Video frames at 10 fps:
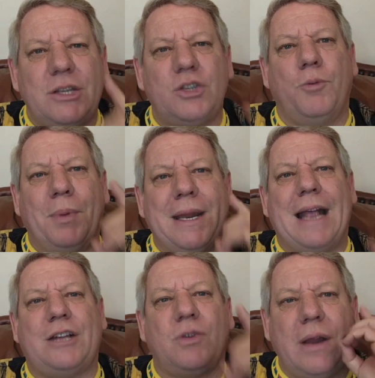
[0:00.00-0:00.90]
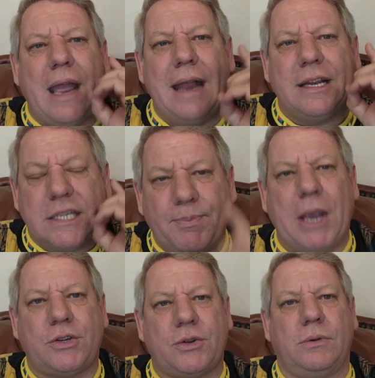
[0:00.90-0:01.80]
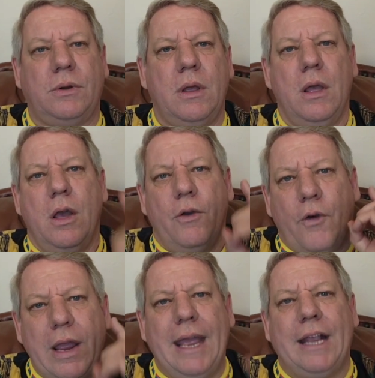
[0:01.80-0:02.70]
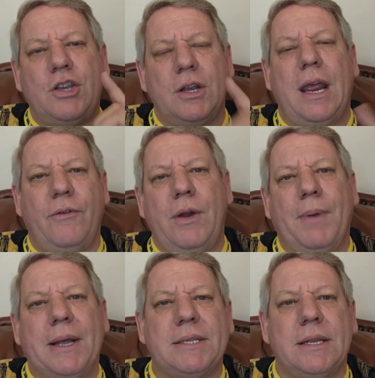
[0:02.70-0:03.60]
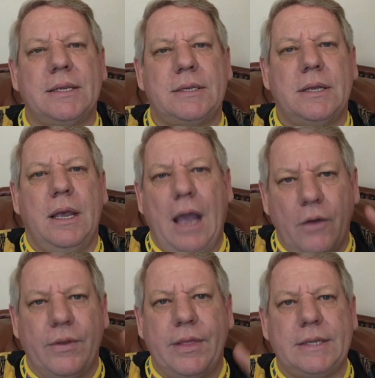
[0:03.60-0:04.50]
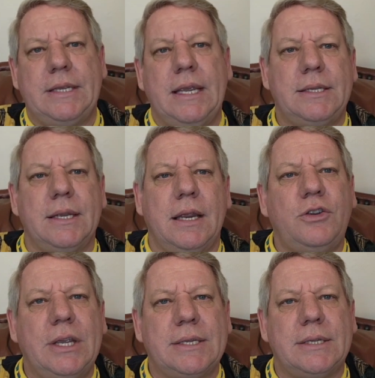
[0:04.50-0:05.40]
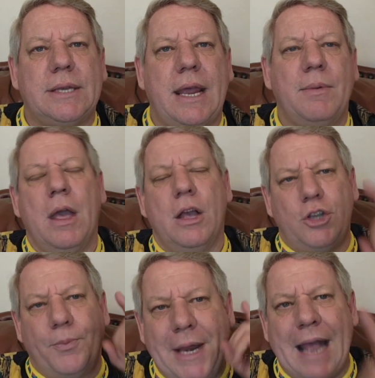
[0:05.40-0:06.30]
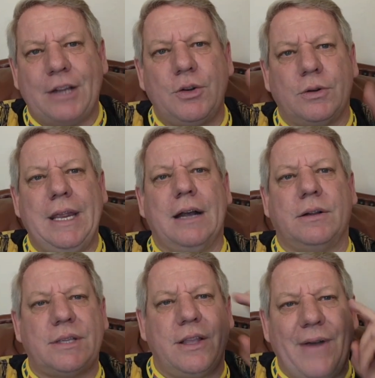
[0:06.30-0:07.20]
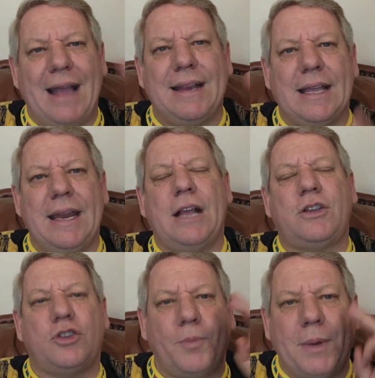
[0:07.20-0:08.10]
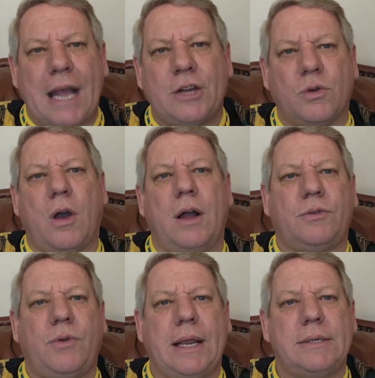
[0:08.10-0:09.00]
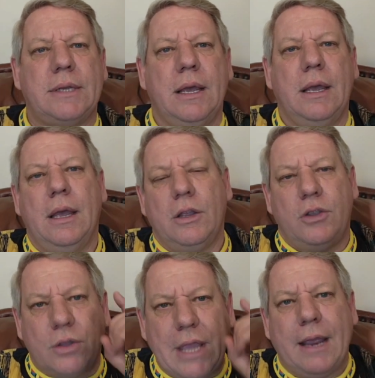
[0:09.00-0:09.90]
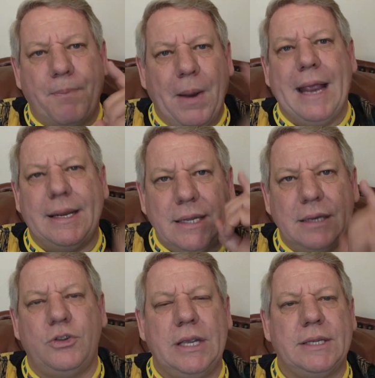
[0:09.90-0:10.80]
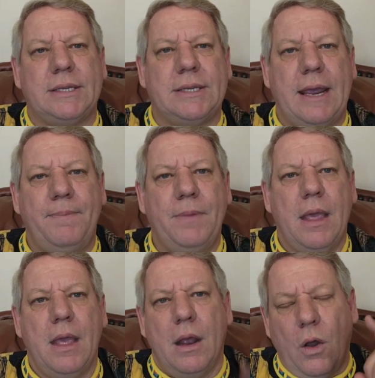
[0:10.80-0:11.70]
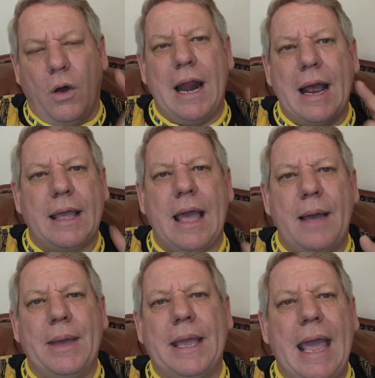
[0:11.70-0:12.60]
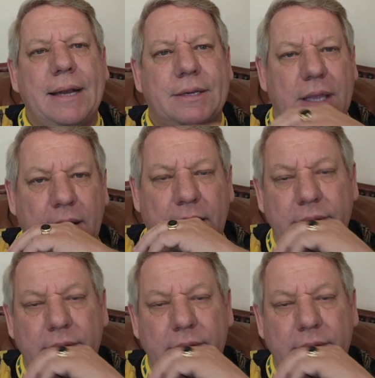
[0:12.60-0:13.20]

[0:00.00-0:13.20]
supernatural and special for each and every business over this season in Jesus' name. Supernatural deals, divine connections, supernatural contracts to take place in Jesus' name. Lord, I come against